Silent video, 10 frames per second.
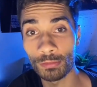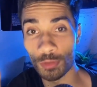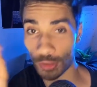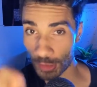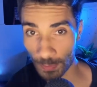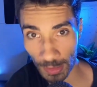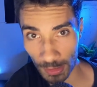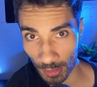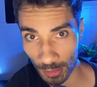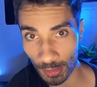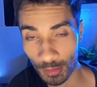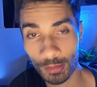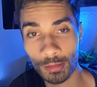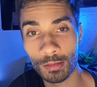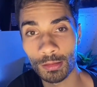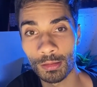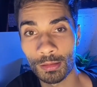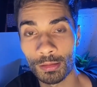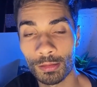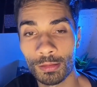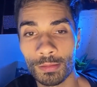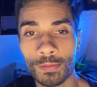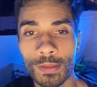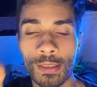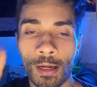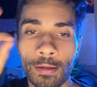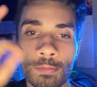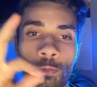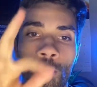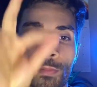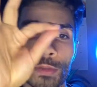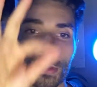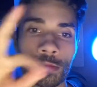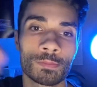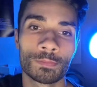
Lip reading: just like space does. Time warps.